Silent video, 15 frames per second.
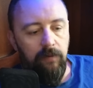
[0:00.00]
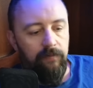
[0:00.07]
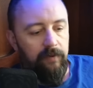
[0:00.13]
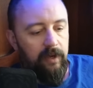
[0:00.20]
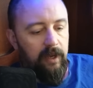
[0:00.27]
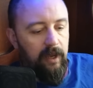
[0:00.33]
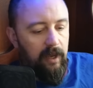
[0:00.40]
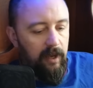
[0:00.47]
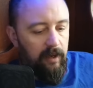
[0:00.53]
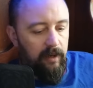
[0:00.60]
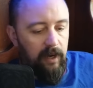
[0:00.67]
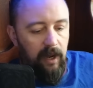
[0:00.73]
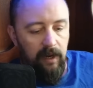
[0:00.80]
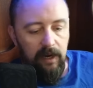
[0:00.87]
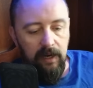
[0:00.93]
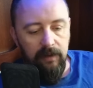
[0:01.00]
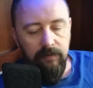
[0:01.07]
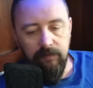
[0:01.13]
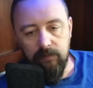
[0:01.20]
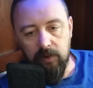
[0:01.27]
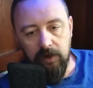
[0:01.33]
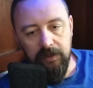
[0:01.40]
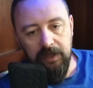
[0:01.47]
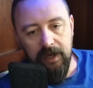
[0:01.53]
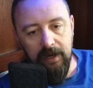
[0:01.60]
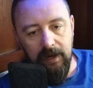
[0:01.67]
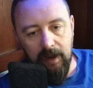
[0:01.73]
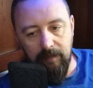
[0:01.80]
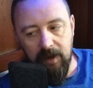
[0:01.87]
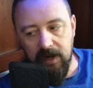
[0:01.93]
yeah, uh, we're at the end.
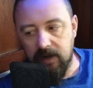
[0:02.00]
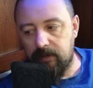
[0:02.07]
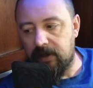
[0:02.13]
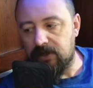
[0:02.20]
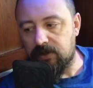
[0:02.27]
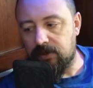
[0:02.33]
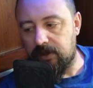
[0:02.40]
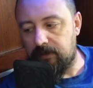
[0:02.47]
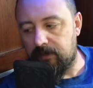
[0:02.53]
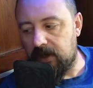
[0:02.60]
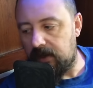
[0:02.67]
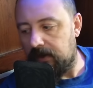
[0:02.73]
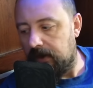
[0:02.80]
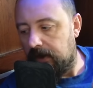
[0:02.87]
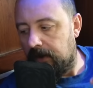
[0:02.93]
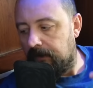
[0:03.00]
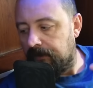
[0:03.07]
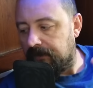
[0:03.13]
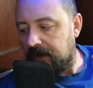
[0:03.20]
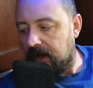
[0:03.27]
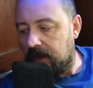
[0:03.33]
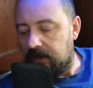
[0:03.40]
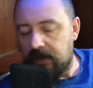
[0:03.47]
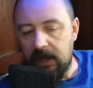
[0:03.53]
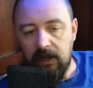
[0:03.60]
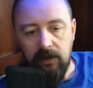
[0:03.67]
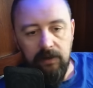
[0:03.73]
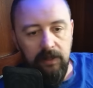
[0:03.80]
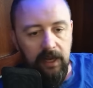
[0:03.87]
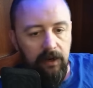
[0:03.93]
I'm not going to mess with it, but that
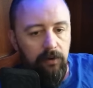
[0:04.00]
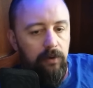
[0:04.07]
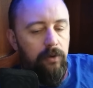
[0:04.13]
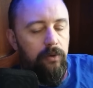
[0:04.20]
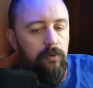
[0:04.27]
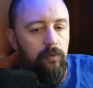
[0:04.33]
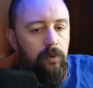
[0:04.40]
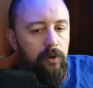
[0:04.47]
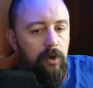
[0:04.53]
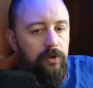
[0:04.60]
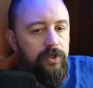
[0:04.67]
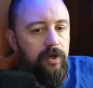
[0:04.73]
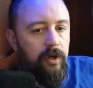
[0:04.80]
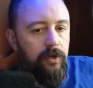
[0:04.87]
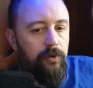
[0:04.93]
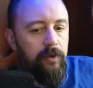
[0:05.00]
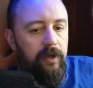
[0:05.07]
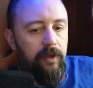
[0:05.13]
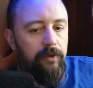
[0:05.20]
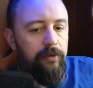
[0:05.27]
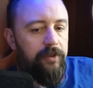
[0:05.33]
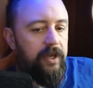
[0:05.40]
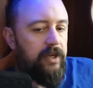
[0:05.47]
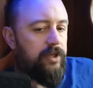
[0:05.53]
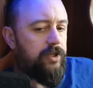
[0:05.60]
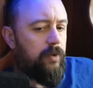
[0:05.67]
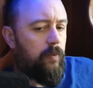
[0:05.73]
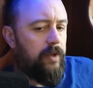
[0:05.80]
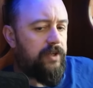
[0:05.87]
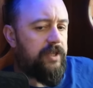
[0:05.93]
that crew will go start doing other things. So
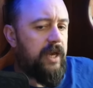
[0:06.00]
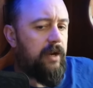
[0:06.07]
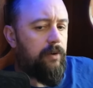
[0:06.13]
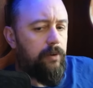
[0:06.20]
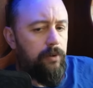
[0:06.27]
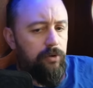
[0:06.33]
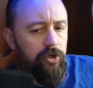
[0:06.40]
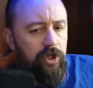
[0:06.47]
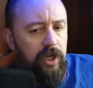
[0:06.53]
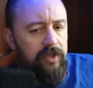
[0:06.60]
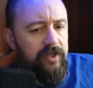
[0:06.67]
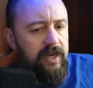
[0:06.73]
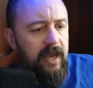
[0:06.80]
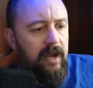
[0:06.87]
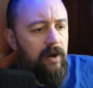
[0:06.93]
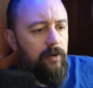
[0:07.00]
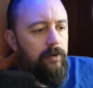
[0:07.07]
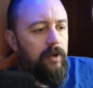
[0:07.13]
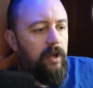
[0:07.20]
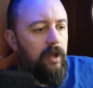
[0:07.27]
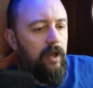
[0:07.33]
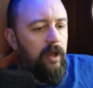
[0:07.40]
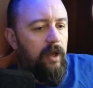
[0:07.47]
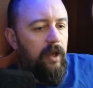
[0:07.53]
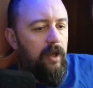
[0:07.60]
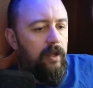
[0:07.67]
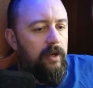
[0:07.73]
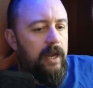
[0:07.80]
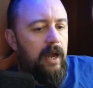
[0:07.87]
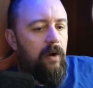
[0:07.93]
once that crew shuts down,
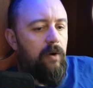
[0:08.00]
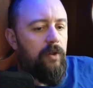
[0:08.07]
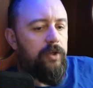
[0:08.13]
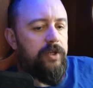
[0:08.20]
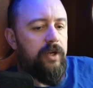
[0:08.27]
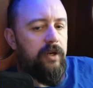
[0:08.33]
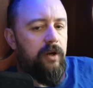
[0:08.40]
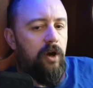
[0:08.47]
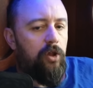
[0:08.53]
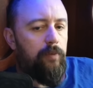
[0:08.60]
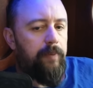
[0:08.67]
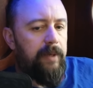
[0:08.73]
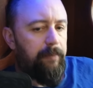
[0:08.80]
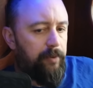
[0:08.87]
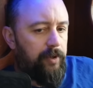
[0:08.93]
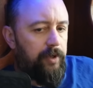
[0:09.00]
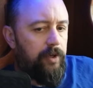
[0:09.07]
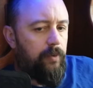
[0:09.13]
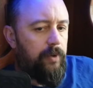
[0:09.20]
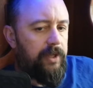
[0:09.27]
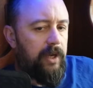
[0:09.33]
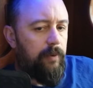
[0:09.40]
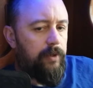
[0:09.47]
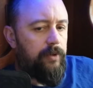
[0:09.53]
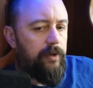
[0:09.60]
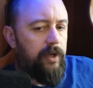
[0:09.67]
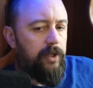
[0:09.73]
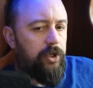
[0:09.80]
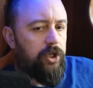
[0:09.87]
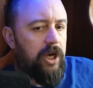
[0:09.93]
now all of a sudden all the people that knew what they were doing
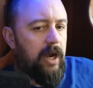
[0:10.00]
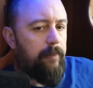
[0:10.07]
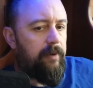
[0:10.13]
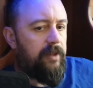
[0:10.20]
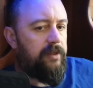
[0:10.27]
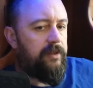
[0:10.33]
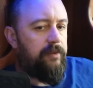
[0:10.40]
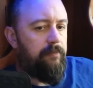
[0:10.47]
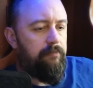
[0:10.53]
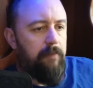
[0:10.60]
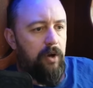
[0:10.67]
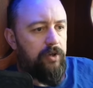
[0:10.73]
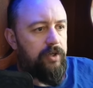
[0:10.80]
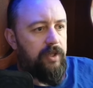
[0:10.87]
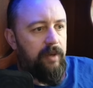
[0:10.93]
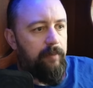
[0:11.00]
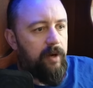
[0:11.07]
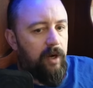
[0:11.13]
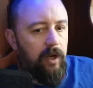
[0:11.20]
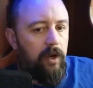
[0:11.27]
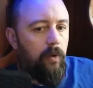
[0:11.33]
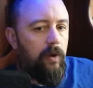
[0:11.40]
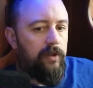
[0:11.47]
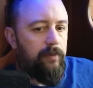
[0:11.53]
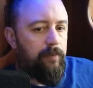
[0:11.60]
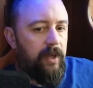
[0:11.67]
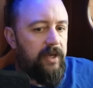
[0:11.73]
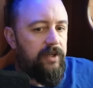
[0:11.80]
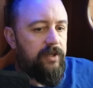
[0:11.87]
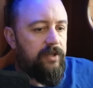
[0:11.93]
on the job most of them are going to go other
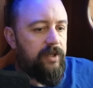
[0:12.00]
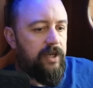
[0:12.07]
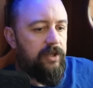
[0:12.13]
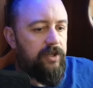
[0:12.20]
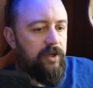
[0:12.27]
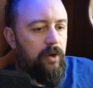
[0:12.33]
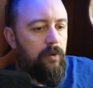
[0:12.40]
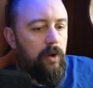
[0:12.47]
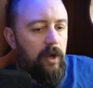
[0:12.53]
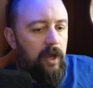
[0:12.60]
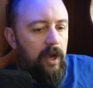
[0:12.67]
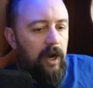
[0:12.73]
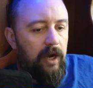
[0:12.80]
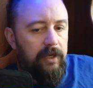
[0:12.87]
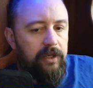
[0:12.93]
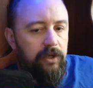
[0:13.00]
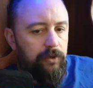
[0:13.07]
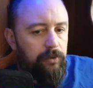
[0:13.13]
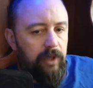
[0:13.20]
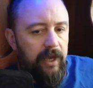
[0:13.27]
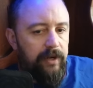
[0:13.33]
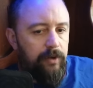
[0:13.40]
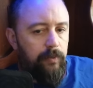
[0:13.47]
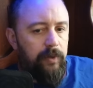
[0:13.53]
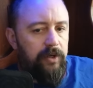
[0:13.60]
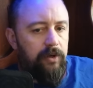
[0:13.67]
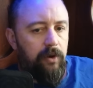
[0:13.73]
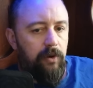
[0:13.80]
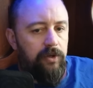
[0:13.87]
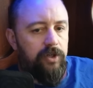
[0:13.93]
places and so a year later when
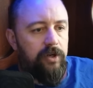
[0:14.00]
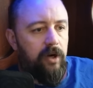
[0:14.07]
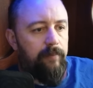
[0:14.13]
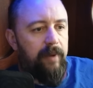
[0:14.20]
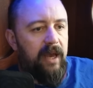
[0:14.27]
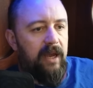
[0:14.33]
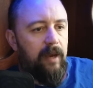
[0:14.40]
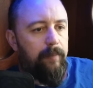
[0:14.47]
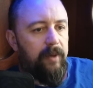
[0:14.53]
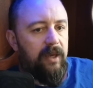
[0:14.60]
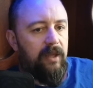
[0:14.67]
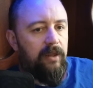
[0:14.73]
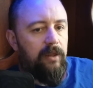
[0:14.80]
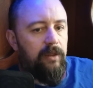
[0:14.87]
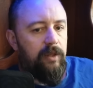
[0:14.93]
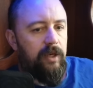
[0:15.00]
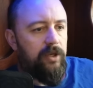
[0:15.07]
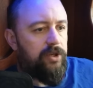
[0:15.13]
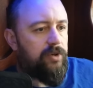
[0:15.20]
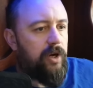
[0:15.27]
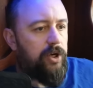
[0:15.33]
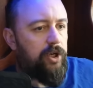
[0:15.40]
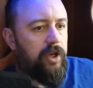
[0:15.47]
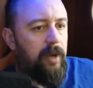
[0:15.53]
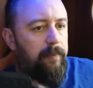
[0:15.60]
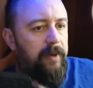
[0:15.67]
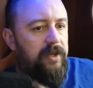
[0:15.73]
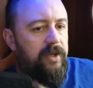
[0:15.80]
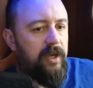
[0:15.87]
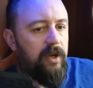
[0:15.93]
you go to start back up again the construction
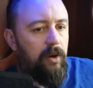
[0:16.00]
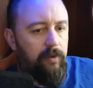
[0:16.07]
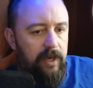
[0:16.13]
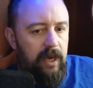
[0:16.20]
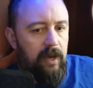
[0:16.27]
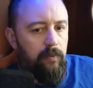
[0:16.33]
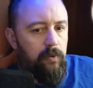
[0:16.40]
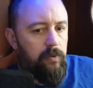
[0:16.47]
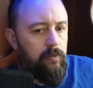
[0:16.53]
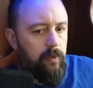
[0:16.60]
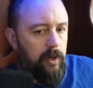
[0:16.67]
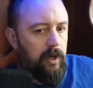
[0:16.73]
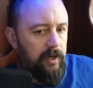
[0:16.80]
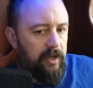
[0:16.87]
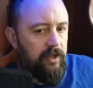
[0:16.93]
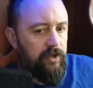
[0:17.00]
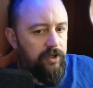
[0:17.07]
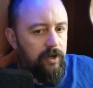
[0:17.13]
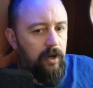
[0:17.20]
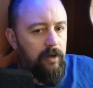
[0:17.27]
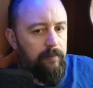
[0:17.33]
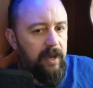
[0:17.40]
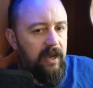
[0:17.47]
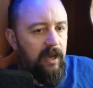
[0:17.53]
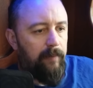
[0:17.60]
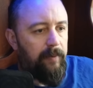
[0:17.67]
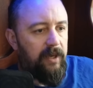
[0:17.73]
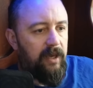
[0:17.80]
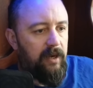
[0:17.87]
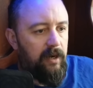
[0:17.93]
company's like okay we'll work on getting started back up
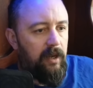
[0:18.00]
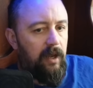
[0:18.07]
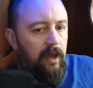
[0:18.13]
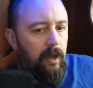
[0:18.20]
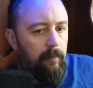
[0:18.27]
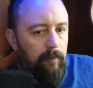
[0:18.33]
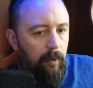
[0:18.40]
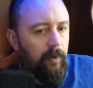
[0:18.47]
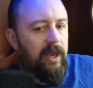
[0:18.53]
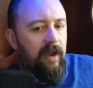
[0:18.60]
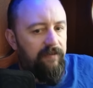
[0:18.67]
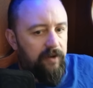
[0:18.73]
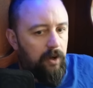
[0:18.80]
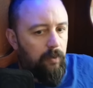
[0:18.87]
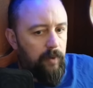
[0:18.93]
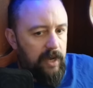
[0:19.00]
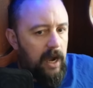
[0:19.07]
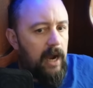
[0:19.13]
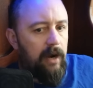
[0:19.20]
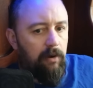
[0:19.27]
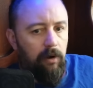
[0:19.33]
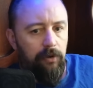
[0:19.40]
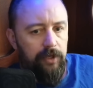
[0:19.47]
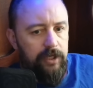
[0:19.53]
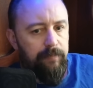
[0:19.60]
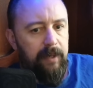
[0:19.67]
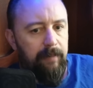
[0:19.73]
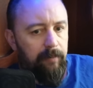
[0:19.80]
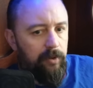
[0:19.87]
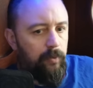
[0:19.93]
again but we have to go rehire all these
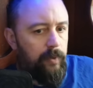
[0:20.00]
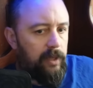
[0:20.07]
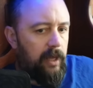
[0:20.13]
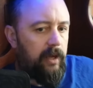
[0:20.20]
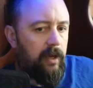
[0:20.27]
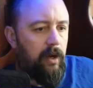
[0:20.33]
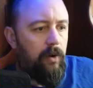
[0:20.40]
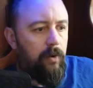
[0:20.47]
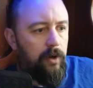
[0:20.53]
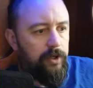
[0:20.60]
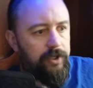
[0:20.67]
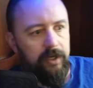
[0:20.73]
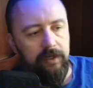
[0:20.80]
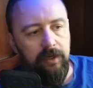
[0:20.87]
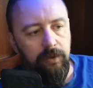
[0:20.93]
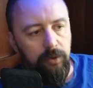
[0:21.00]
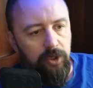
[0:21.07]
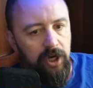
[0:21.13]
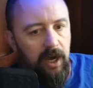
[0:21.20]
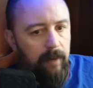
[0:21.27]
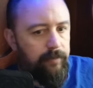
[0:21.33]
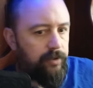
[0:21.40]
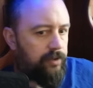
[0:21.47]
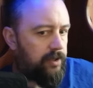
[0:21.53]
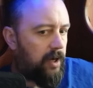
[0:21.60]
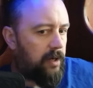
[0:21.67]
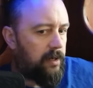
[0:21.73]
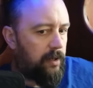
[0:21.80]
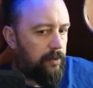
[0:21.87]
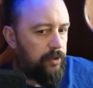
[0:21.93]
people that we let go or sent to other jobs or
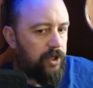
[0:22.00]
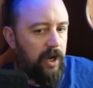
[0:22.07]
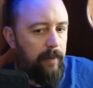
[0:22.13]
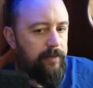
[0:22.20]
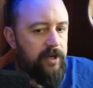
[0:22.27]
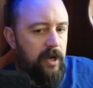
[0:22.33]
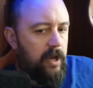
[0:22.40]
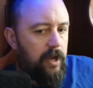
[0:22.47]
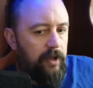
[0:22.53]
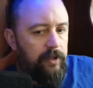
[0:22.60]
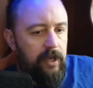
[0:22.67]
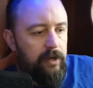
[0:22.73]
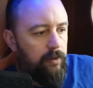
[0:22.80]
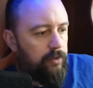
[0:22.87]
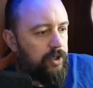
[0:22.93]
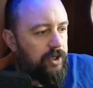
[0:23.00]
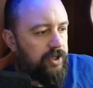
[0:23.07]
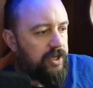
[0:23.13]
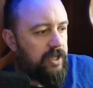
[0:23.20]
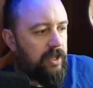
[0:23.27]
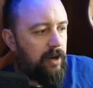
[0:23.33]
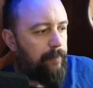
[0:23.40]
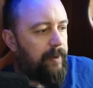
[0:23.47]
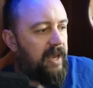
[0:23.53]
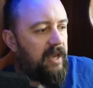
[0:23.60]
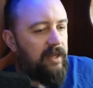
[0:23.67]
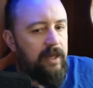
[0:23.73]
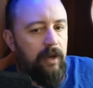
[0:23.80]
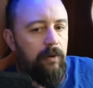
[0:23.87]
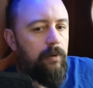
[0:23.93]
started other jobs they don't just sit there
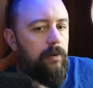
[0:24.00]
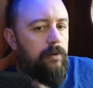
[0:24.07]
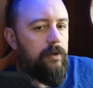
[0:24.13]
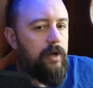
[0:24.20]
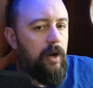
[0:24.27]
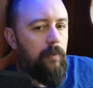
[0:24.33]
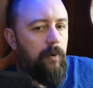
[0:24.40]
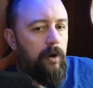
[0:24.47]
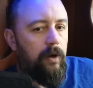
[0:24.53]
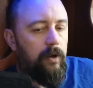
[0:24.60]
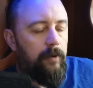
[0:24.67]
paying that crew to not work